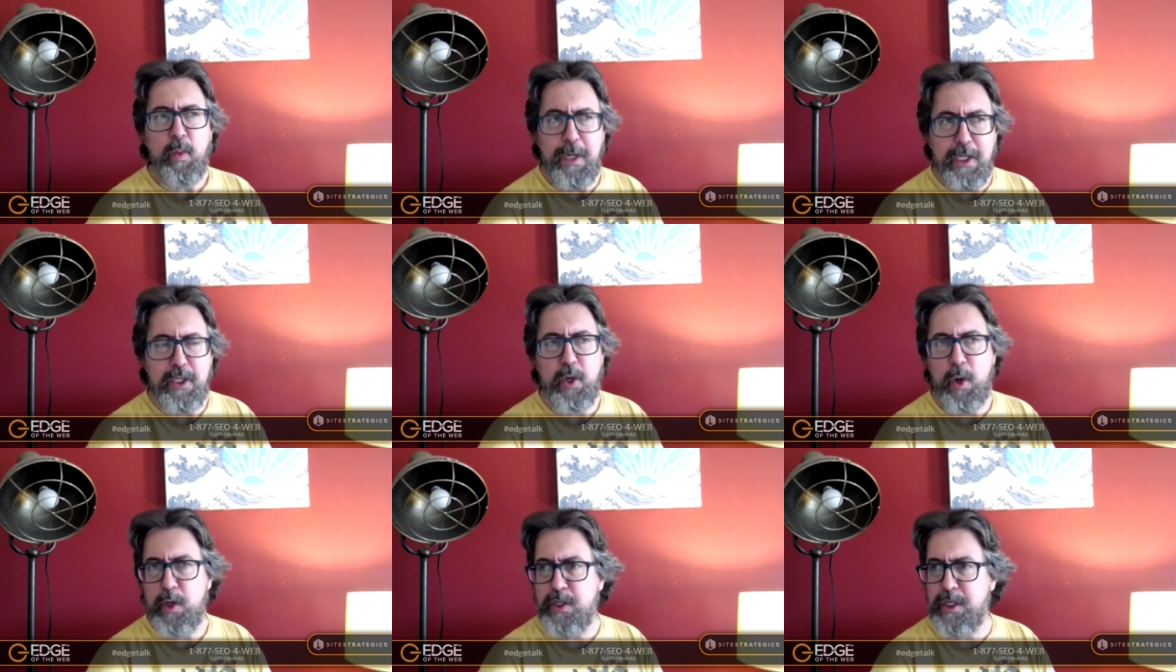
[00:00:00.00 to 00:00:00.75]

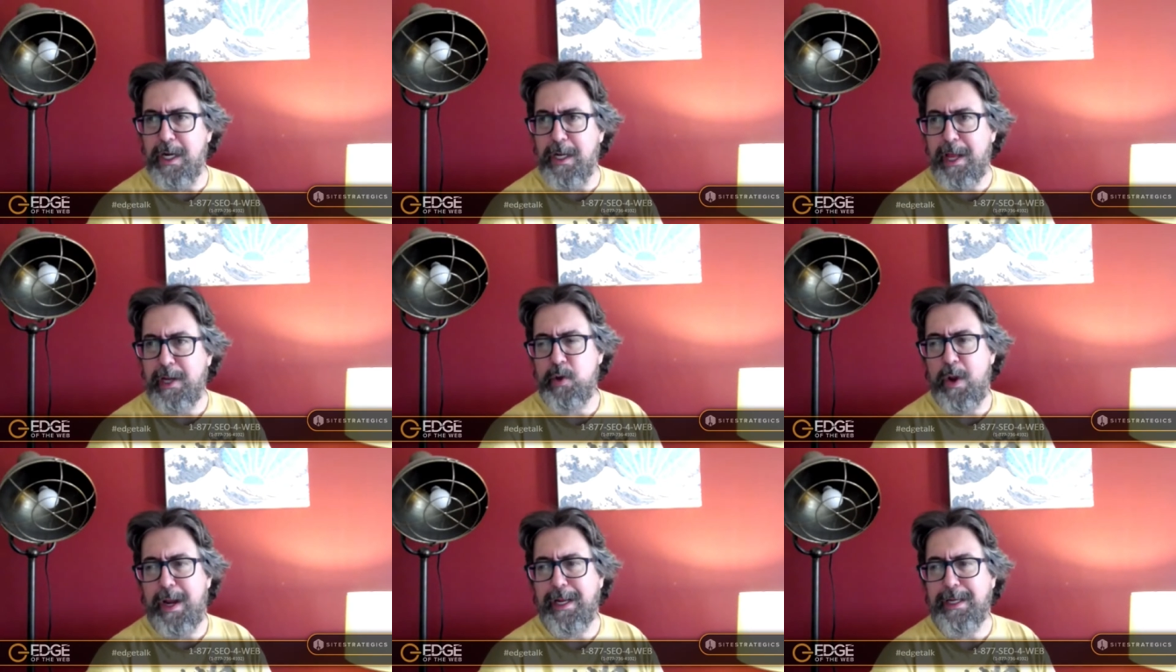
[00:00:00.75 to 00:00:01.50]
research in
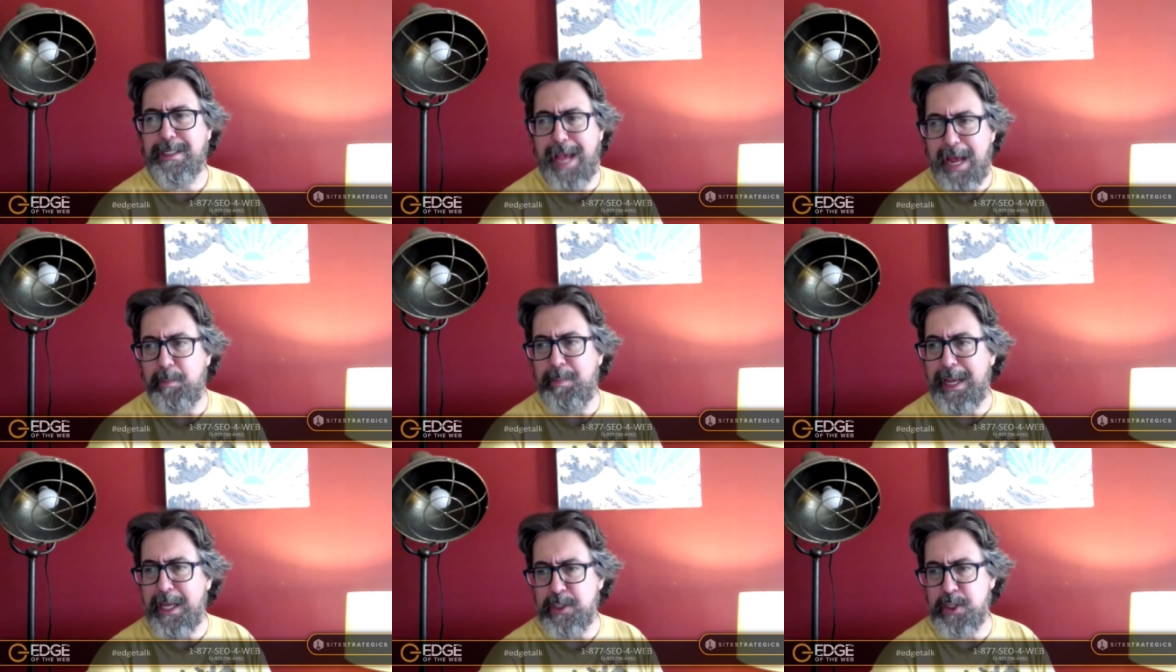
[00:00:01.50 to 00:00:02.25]
electronic
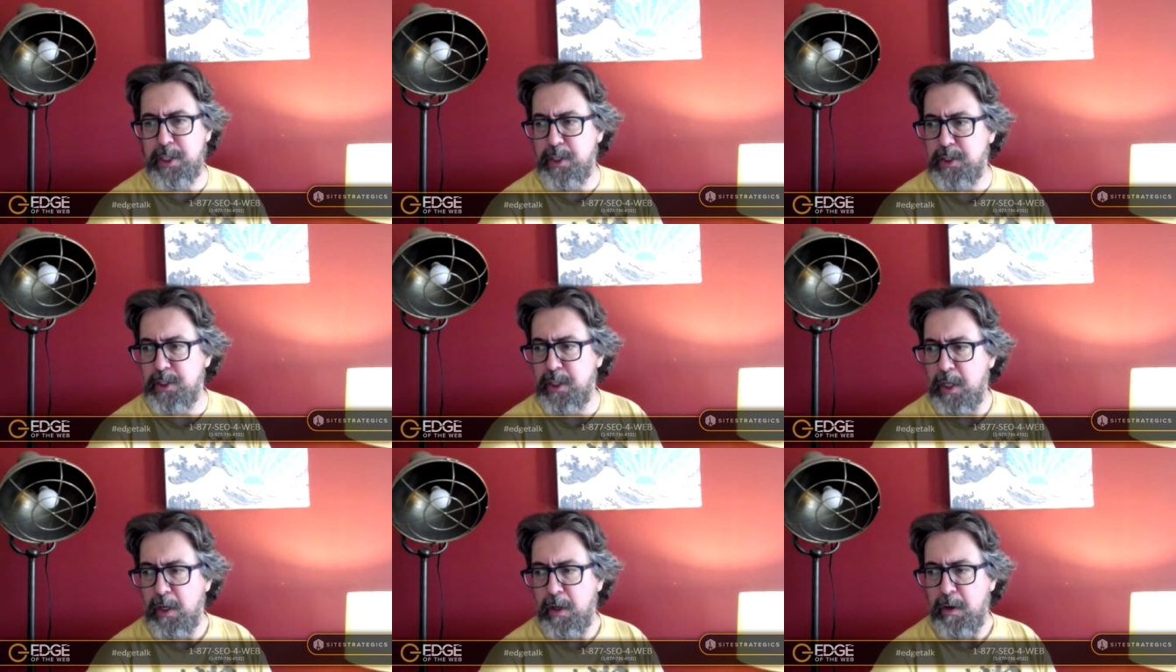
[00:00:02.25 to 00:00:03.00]

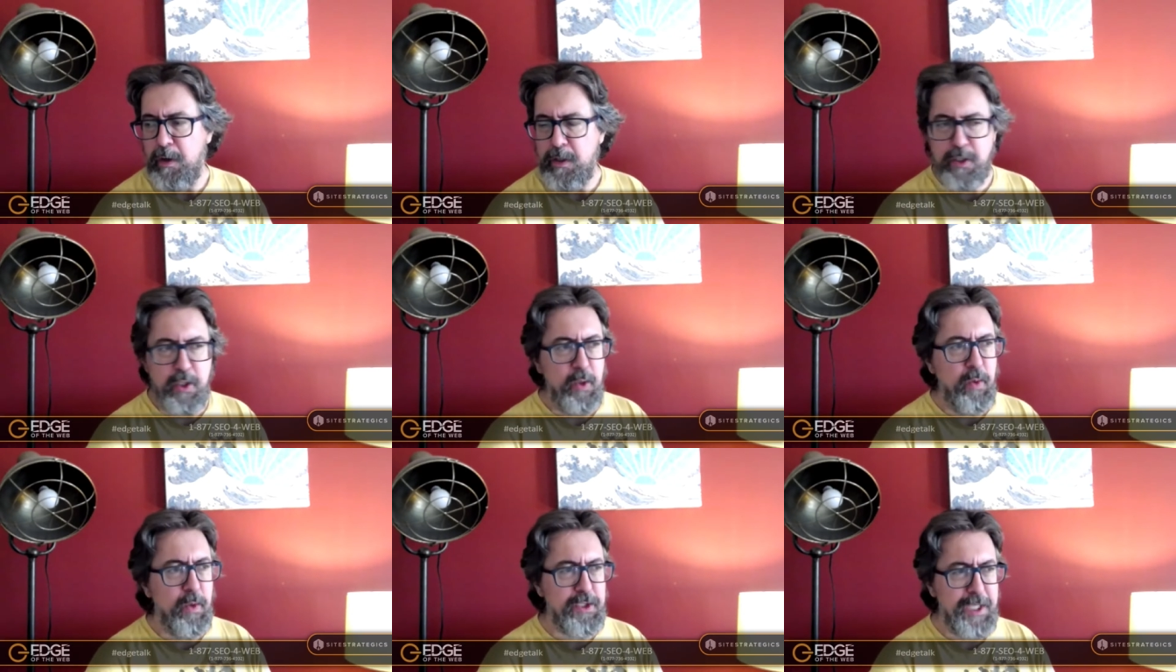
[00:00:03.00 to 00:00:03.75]
databases
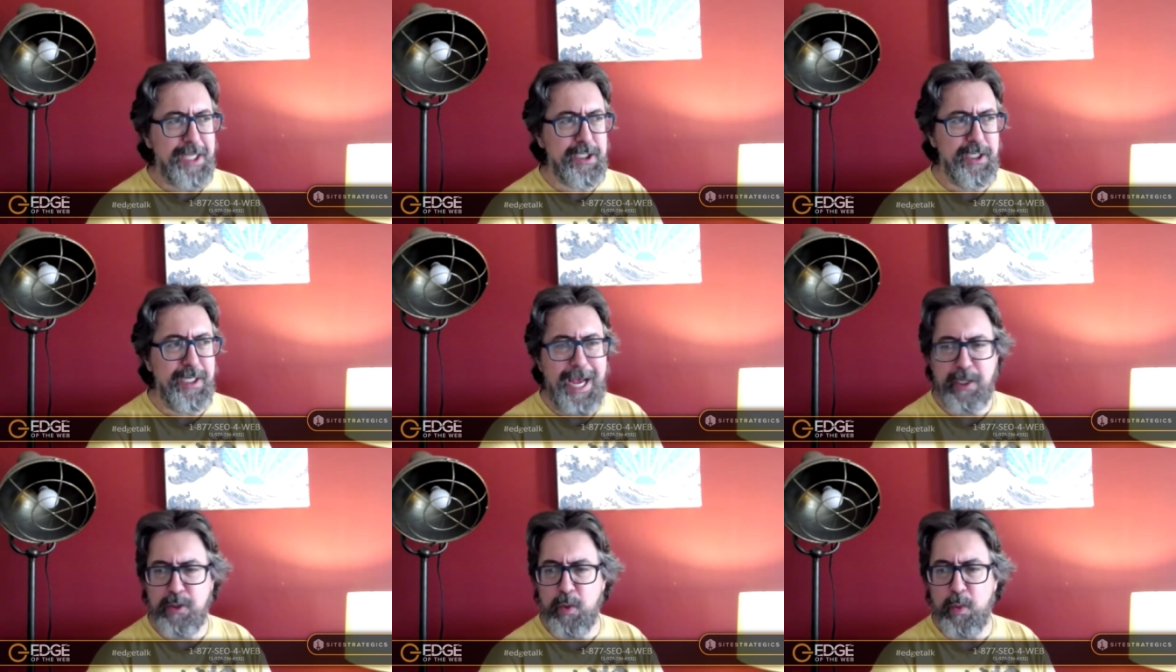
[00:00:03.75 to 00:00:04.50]
to assess
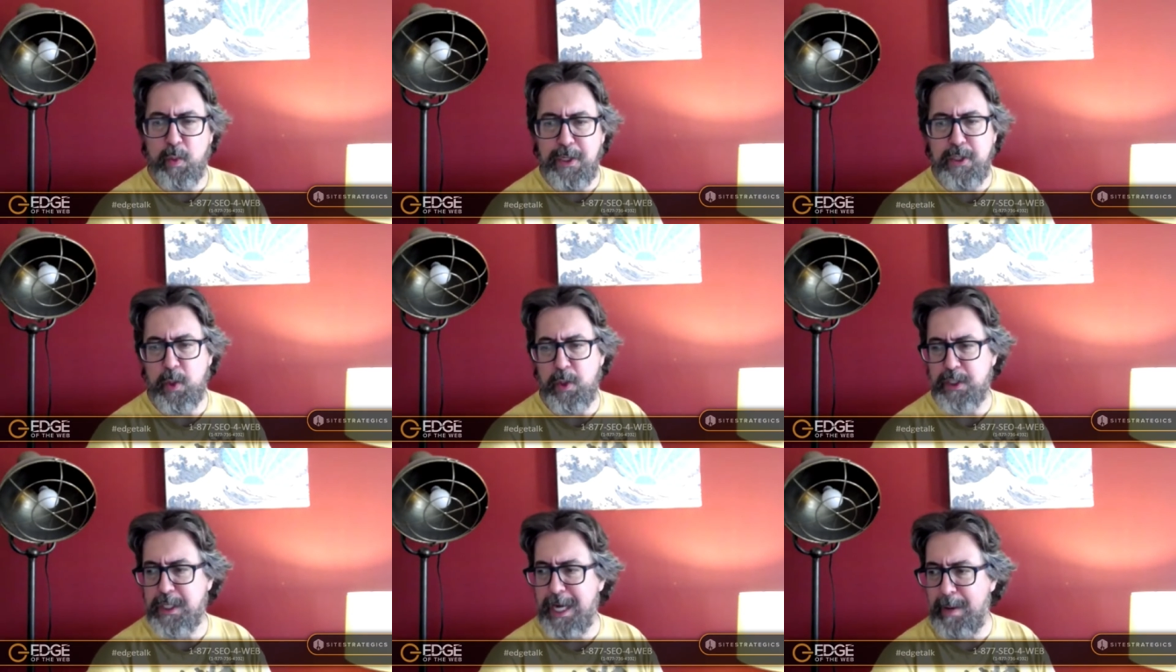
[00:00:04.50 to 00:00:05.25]
natural
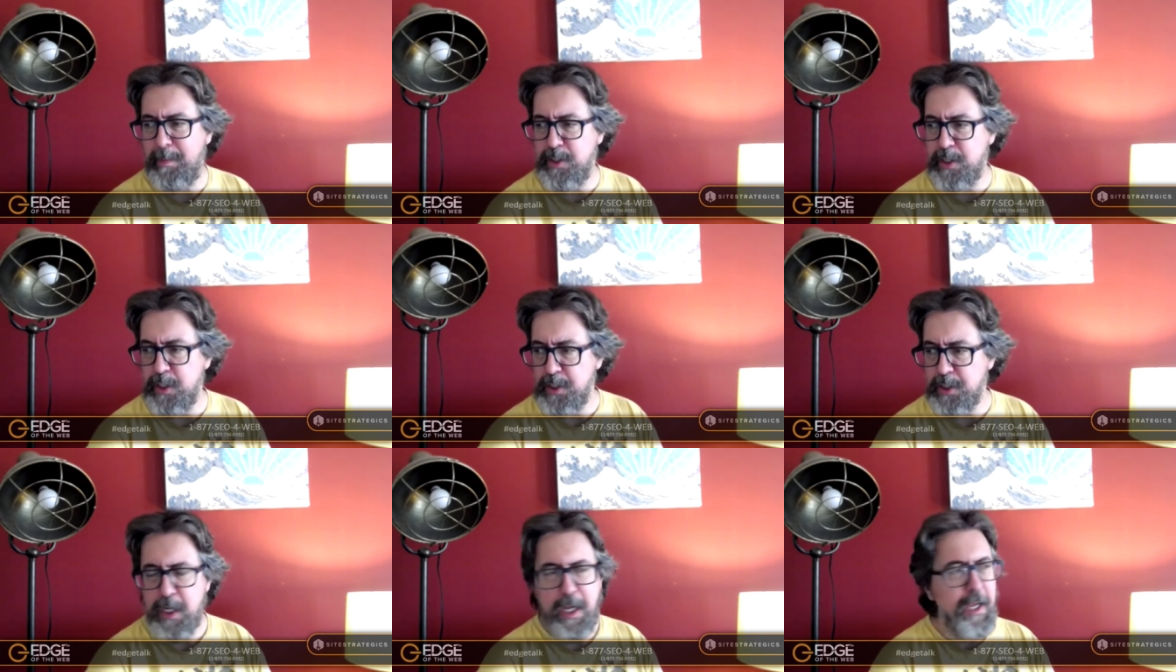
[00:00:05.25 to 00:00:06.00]
resource
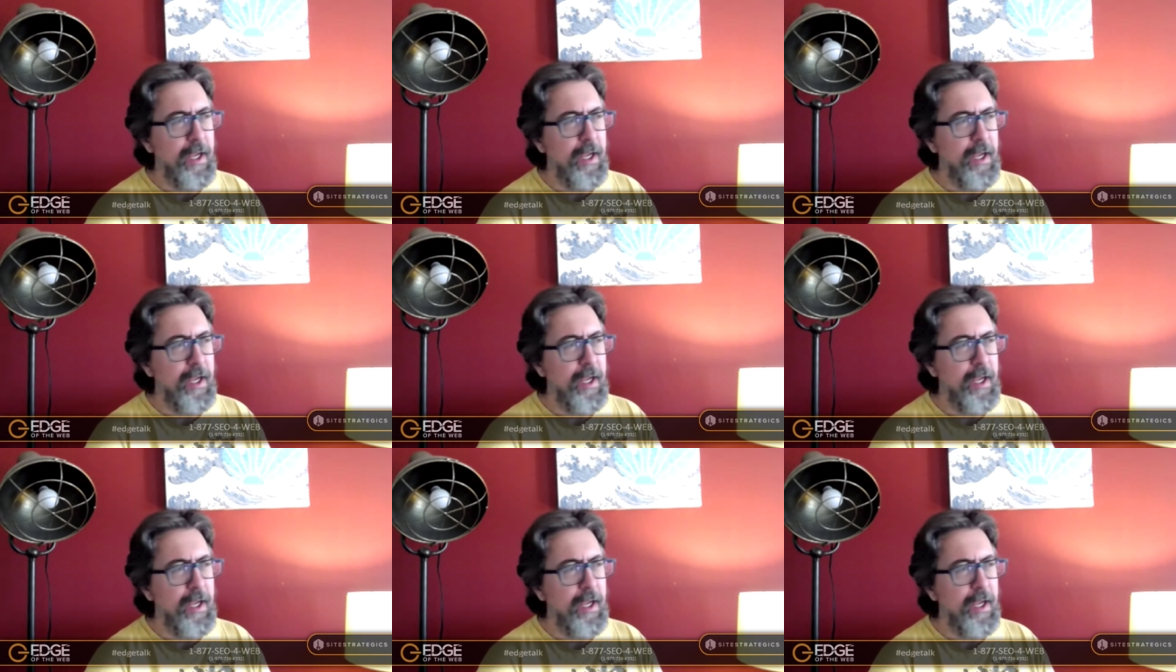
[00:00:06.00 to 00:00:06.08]
damages.